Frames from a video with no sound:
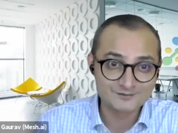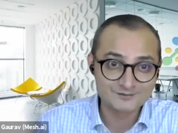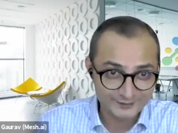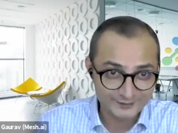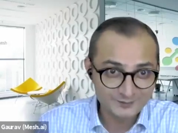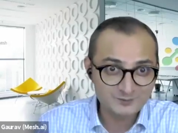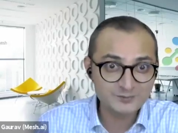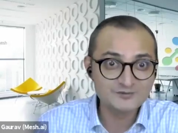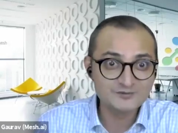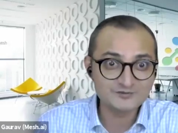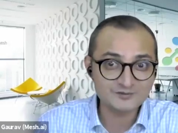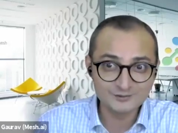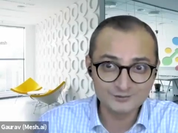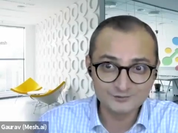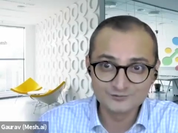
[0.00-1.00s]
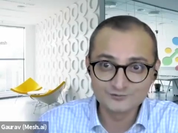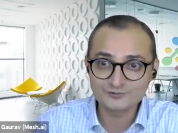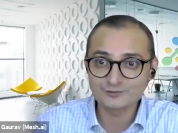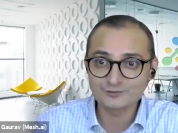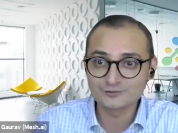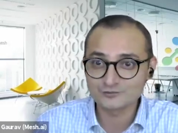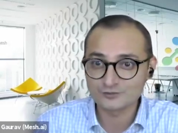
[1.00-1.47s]
The second piece
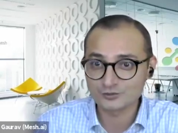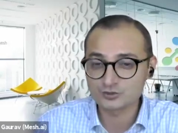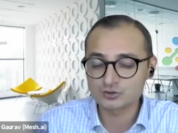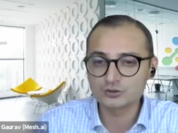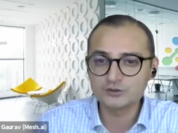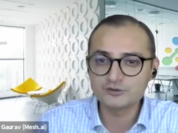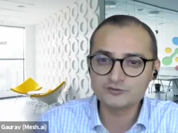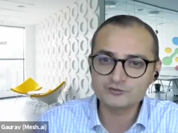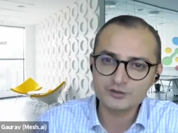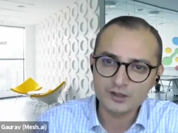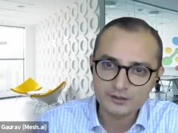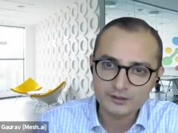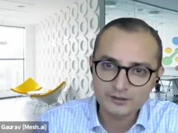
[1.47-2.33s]
is essentially